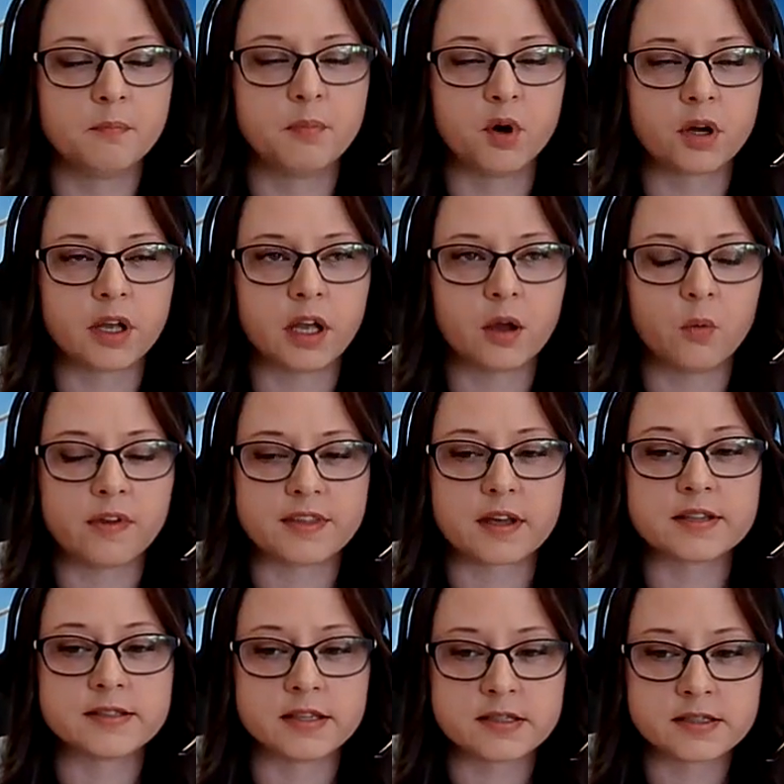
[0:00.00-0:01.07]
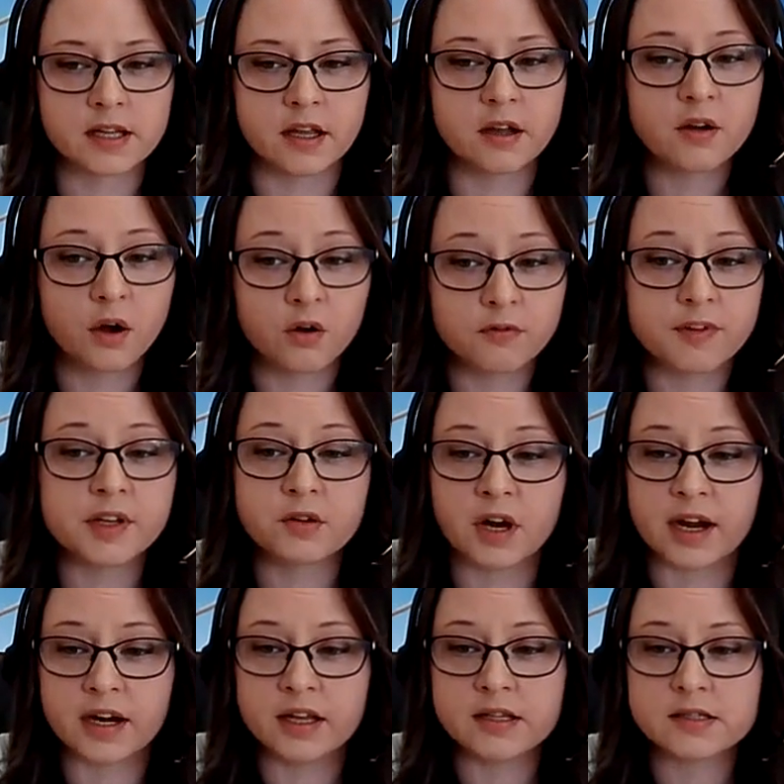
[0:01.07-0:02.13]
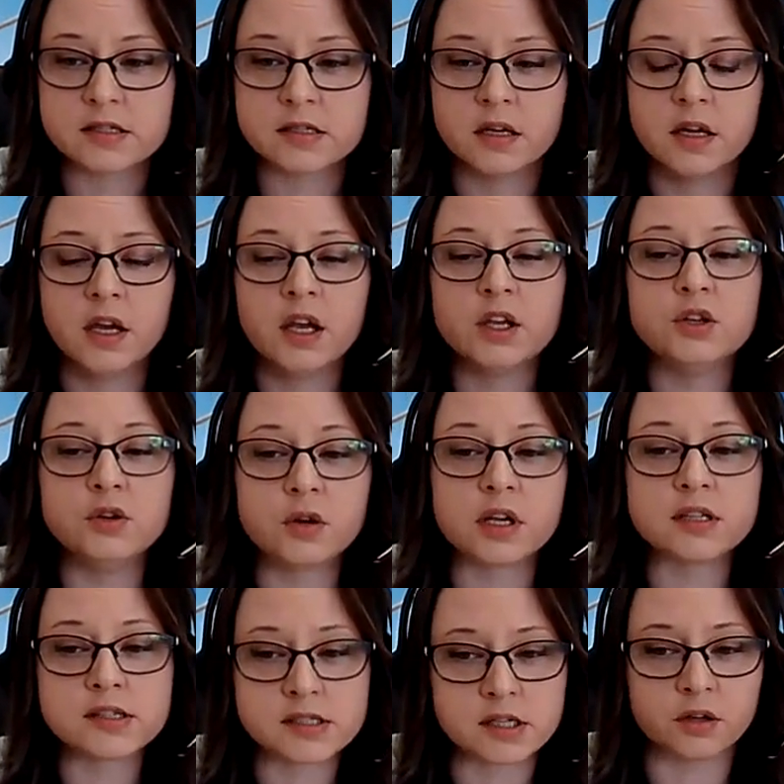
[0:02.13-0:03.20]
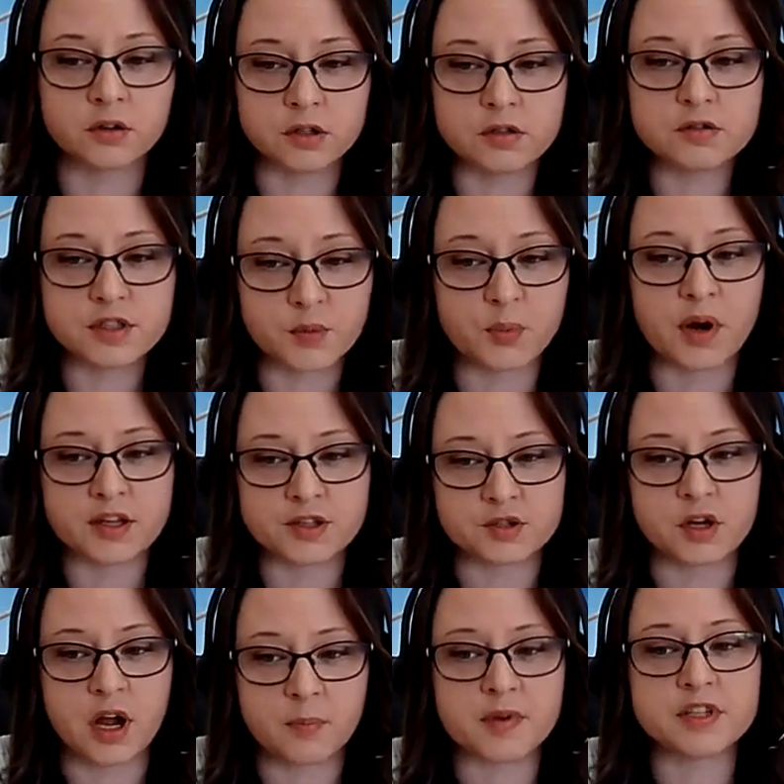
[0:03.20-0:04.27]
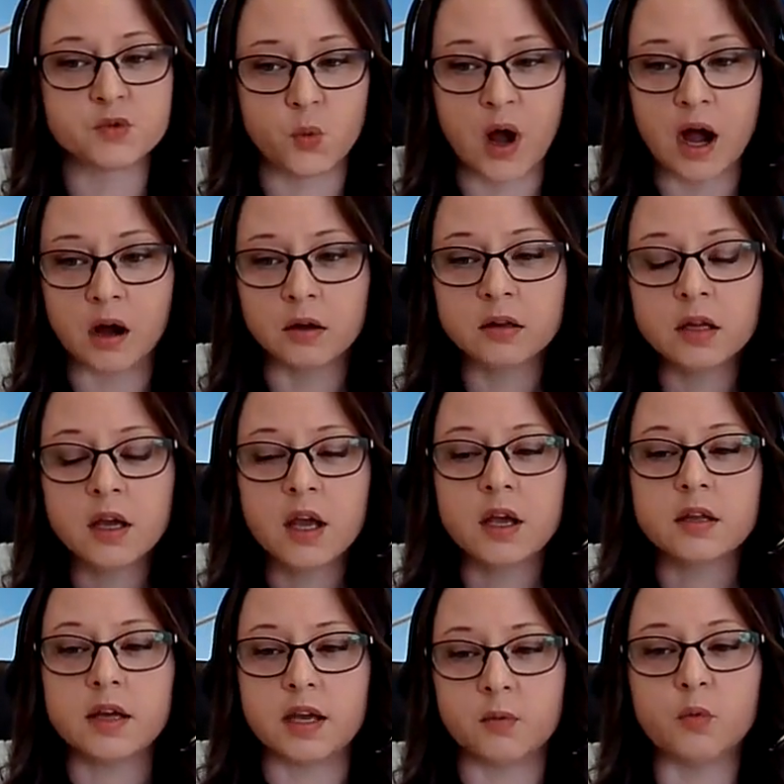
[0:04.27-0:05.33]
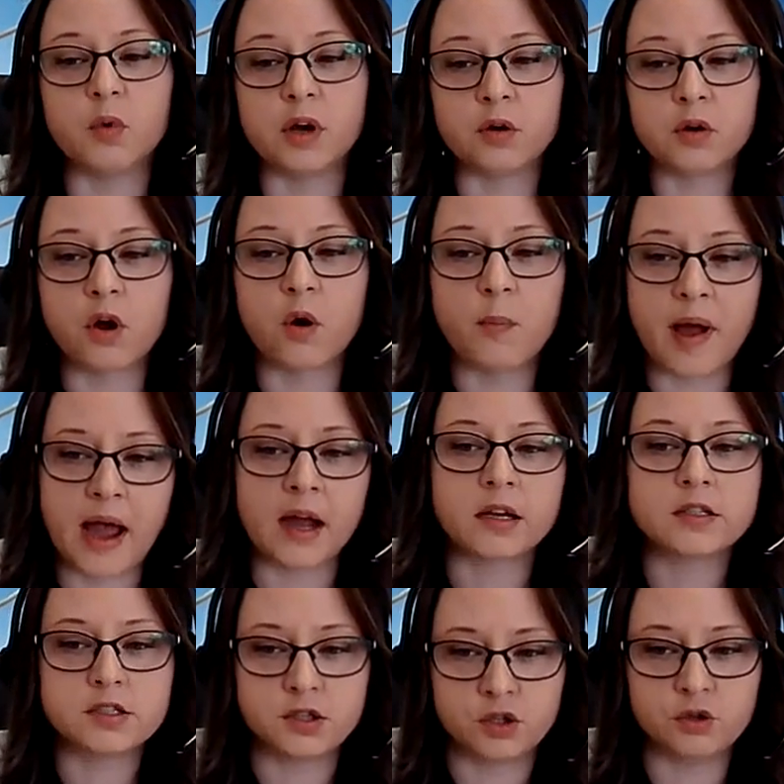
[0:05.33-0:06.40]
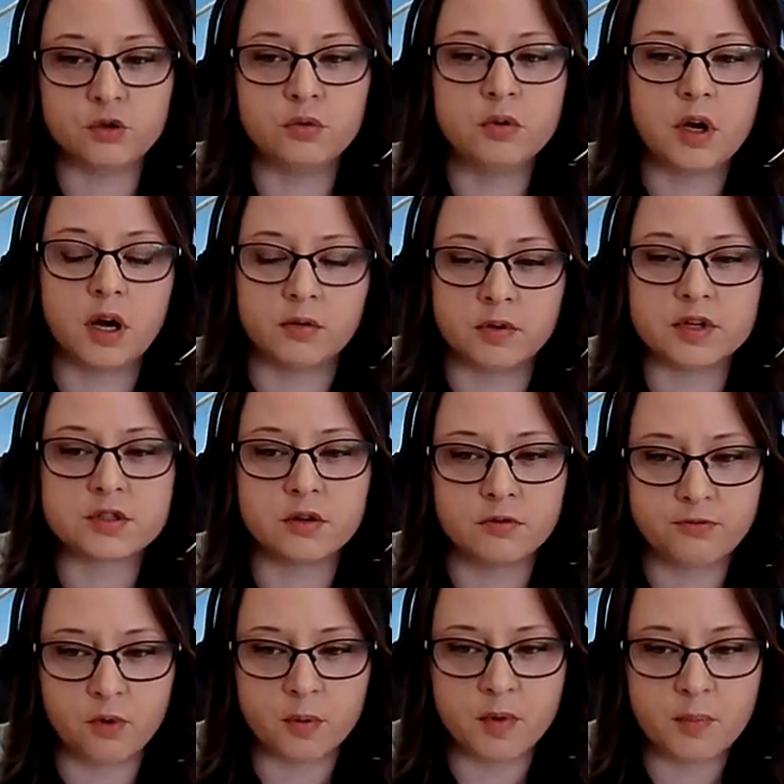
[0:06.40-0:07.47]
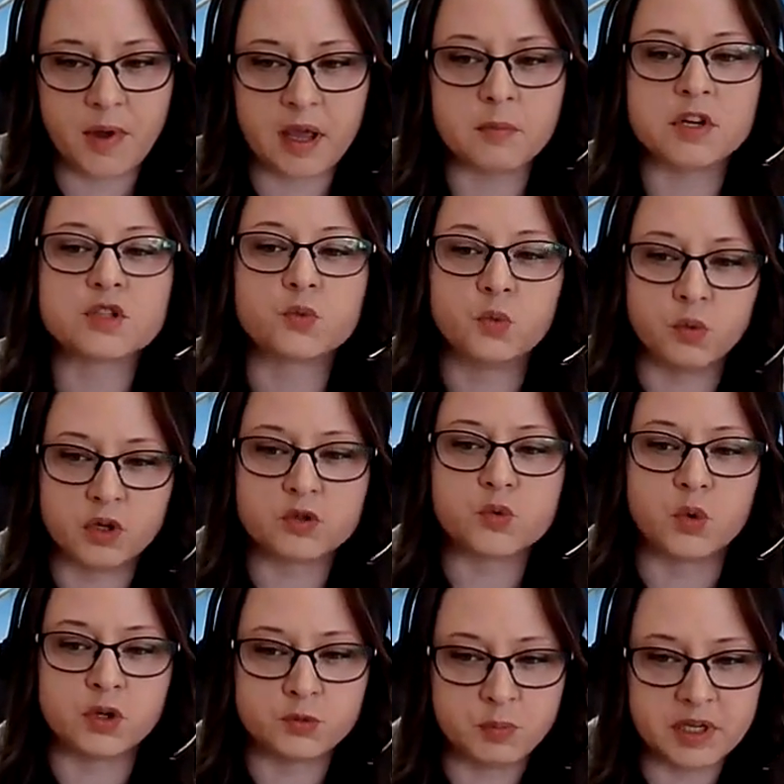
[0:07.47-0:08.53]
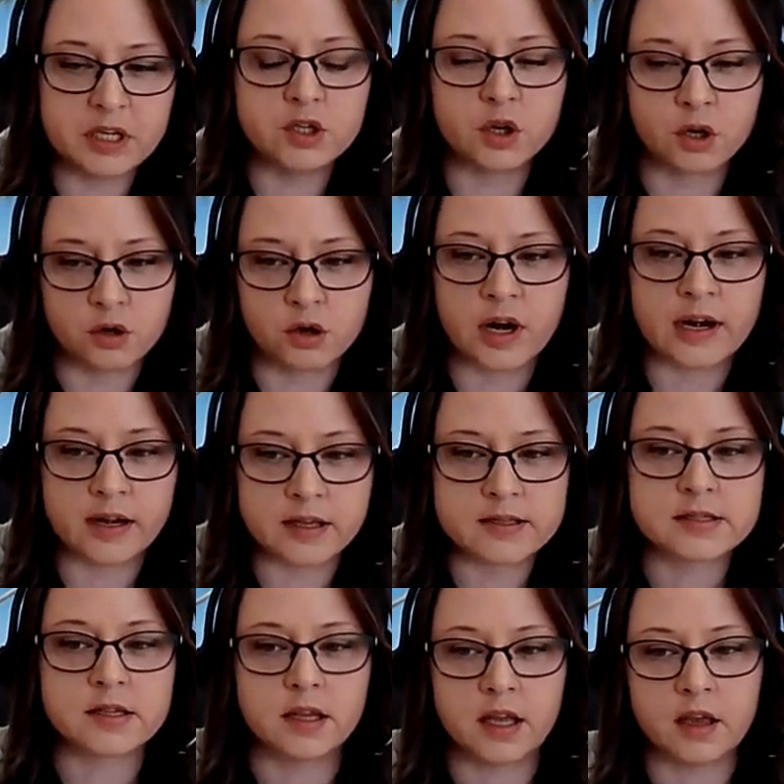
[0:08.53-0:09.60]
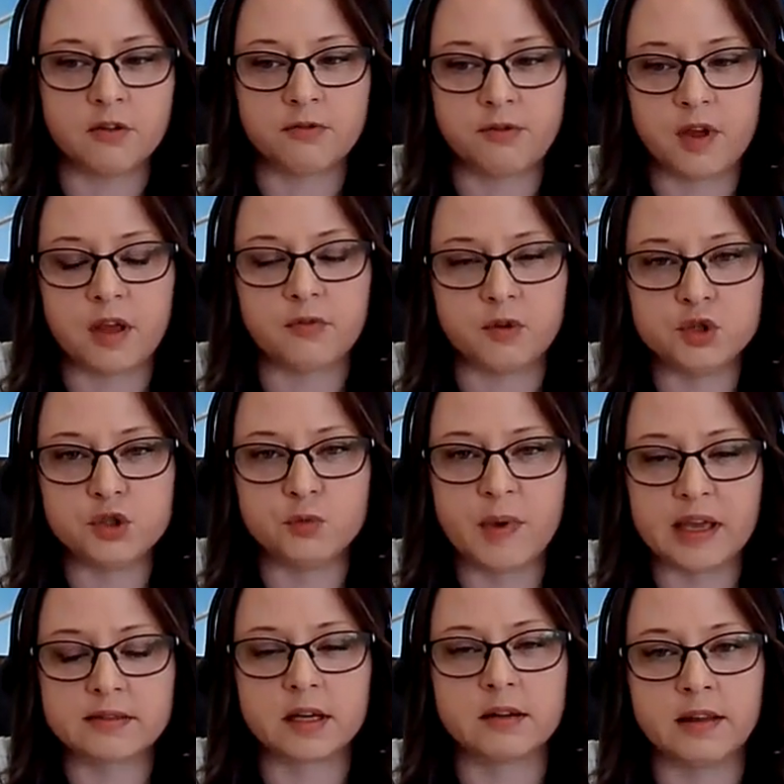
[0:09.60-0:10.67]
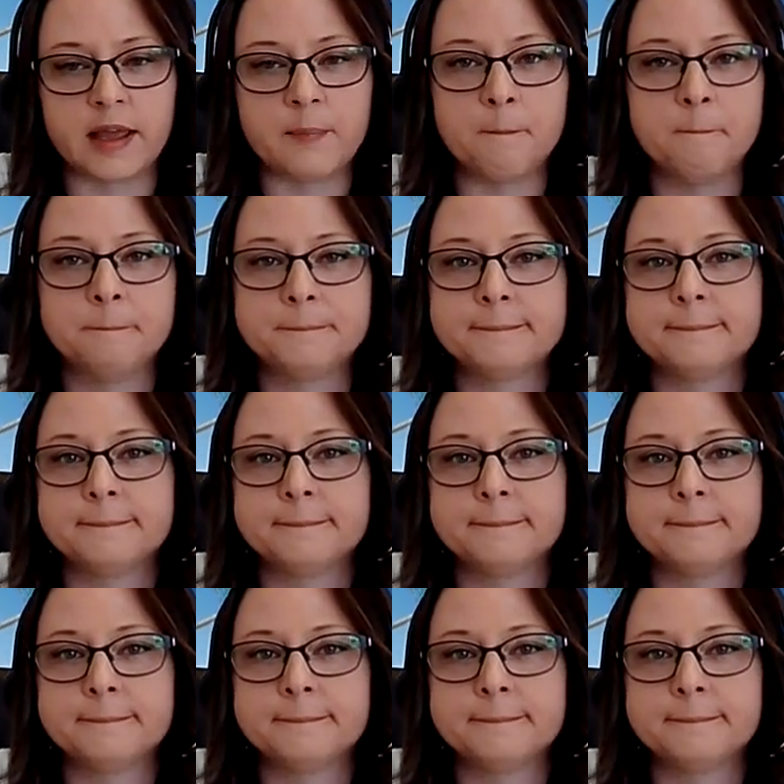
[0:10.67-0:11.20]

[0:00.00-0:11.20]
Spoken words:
booking with existing COVID credits, you can still use the price drop as well. It will go back to original form of payment, which would be your credits if you do make the claim.